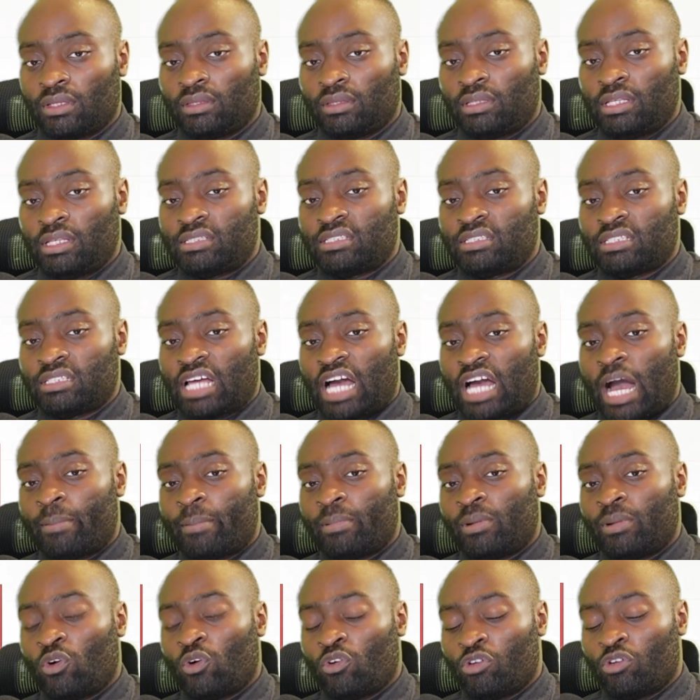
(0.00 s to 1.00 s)
This is a
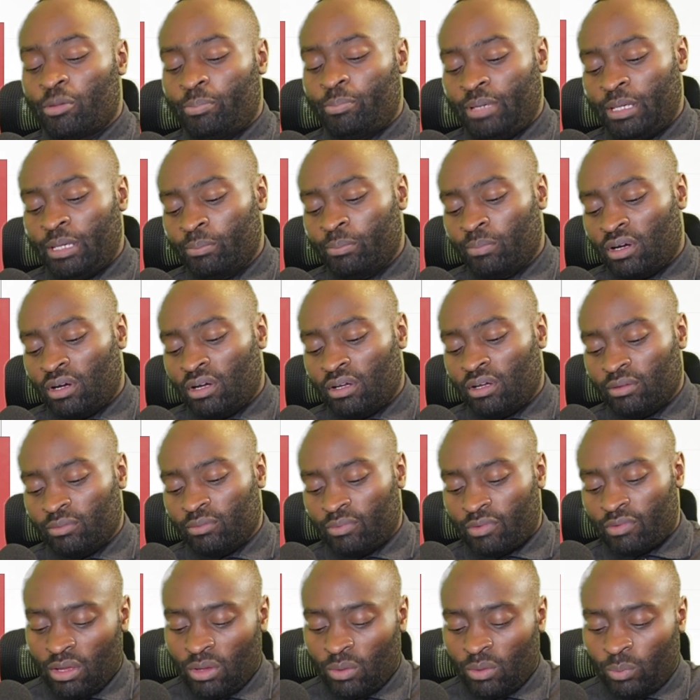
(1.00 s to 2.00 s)
hammer or a pin bar.
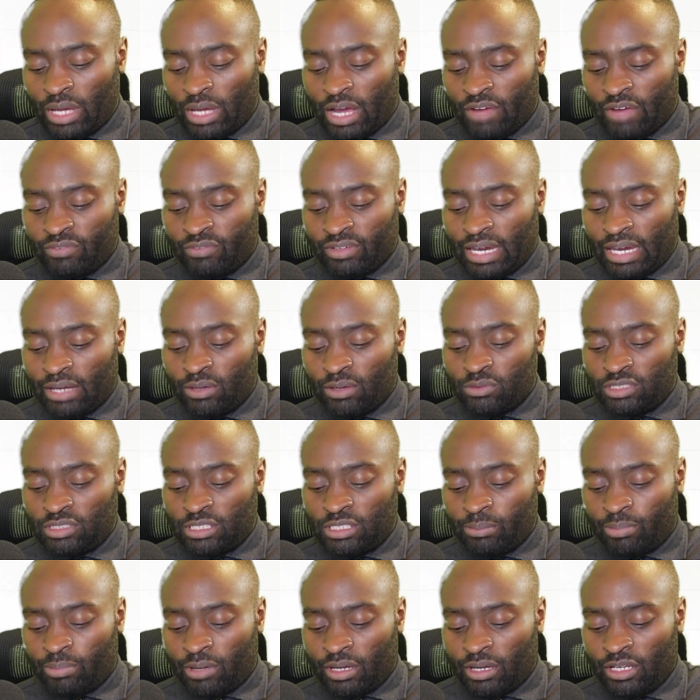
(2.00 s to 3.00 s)
We have a
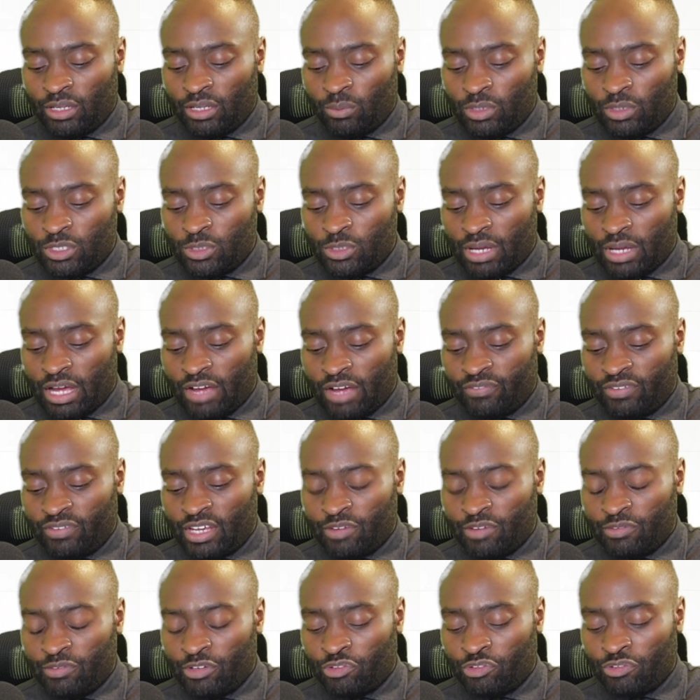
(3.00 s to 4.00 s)
candlestick body, which we have
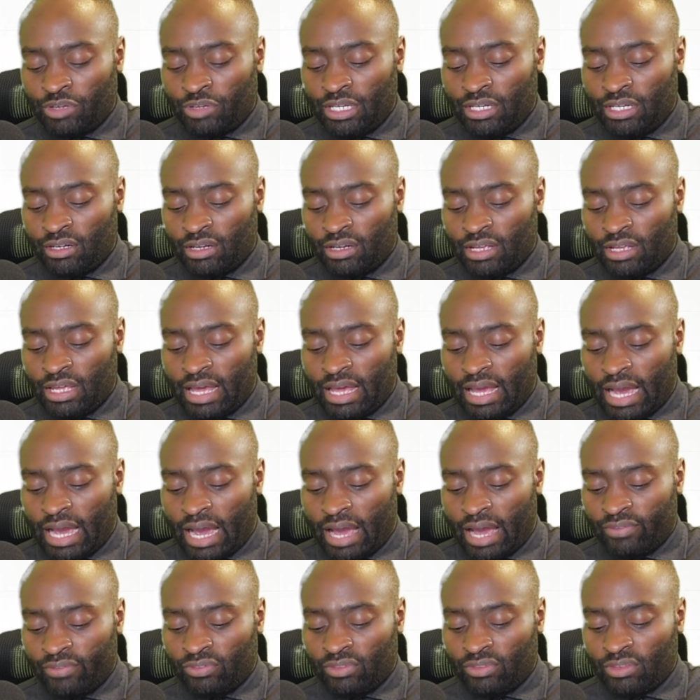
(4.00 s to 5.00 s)
here in green,
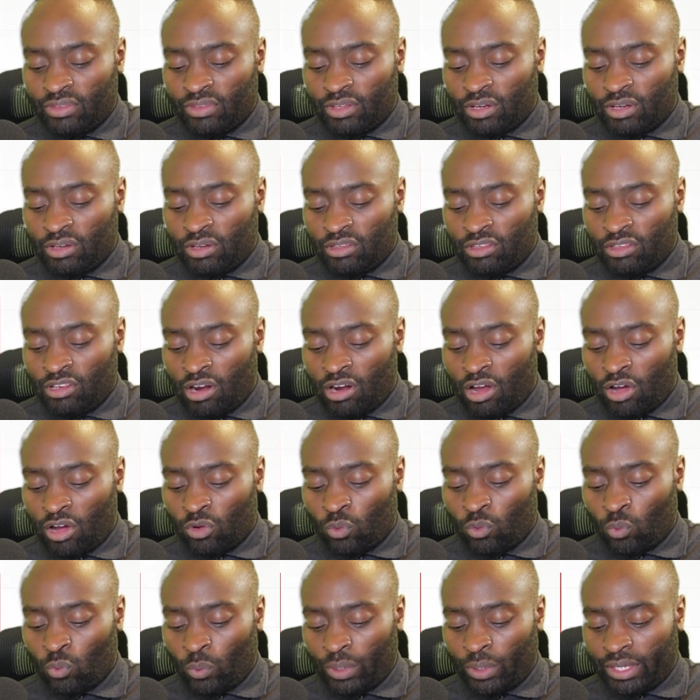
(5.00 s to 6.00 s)
and the
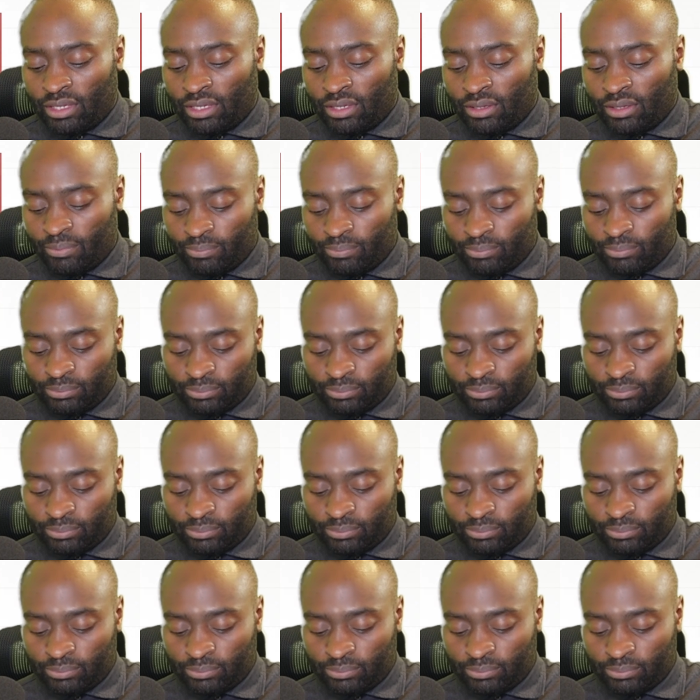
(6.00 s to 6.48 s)
long wick.